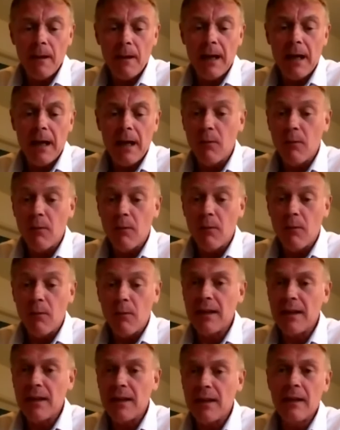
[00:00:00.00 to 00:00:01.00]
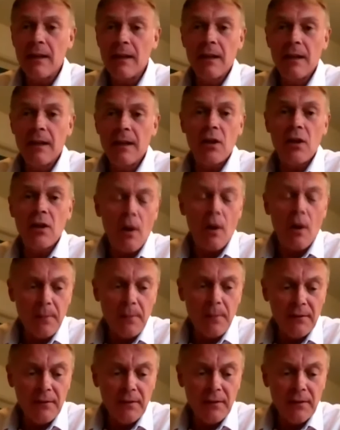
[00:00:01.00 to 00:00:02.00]
I was into
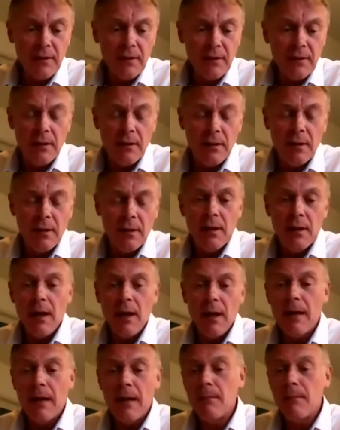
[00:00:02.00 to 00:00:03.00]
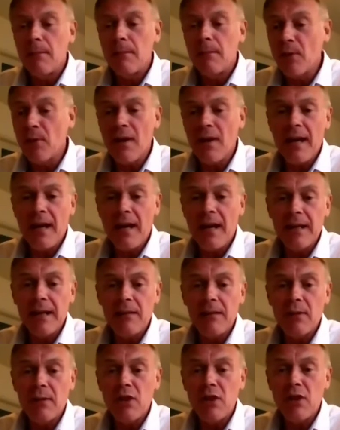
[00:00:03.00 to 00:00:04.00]
shoplifting. My brother and I,
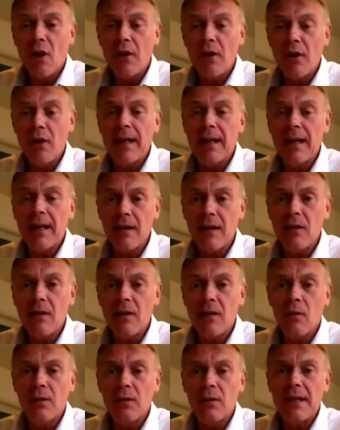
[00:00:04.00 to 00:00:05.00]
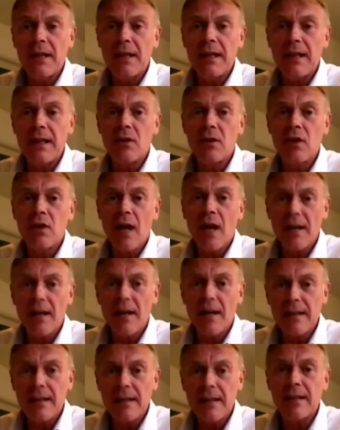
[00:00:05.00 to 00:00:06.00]
we joined a gang called the
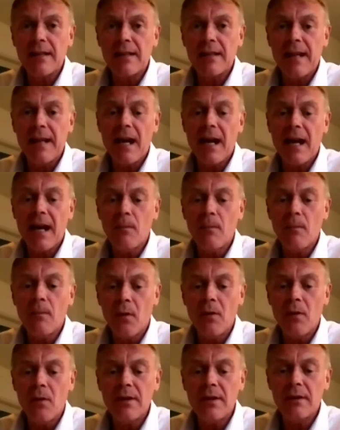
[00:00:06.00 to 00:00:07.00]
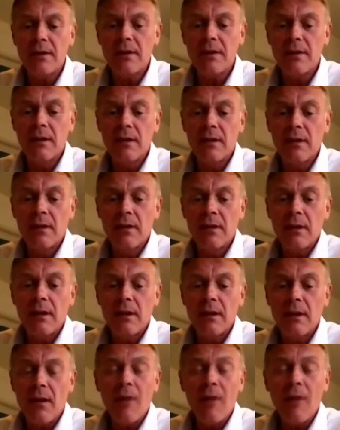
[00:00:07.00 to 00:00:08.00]
Chandis Estate Agro Boys.
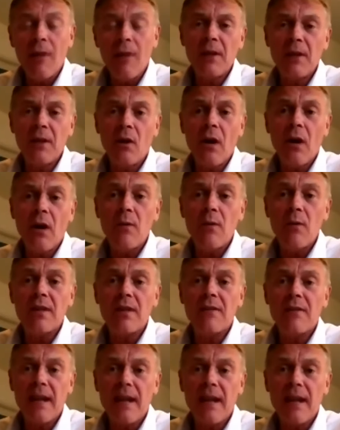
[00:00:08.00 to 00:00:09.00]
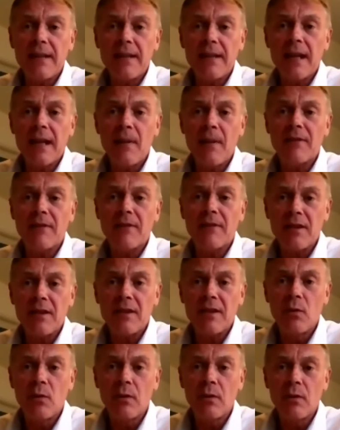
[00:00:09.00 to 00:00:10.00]
And often we'd go out of the night time after
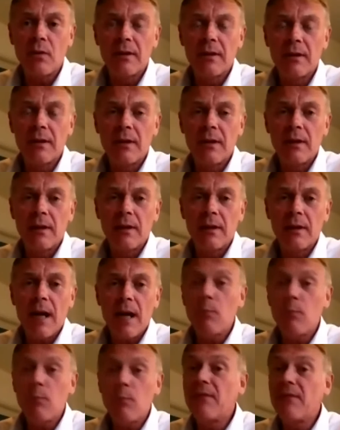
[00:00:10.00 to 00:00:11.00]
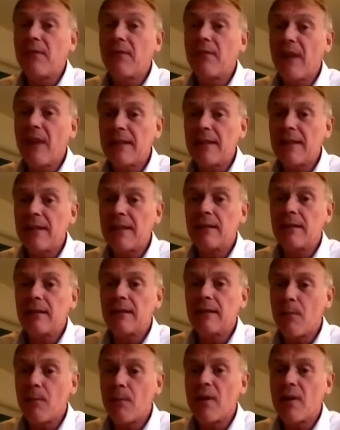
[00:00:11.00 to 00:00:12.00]
school and we'd fight
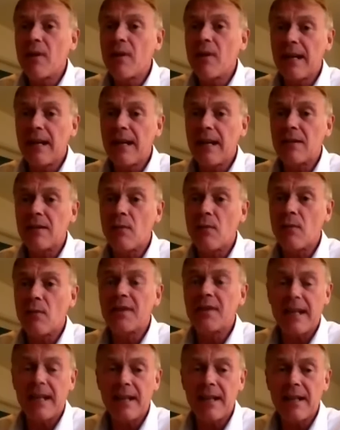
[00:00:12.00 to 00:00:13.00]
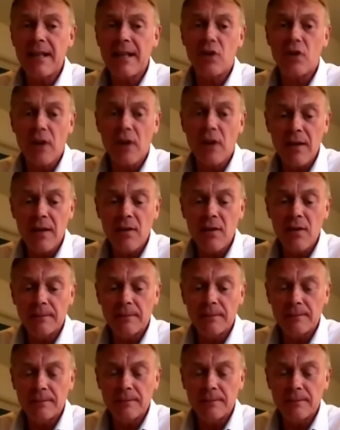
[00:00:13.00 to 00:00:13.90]
neighboring estates with sticks and change.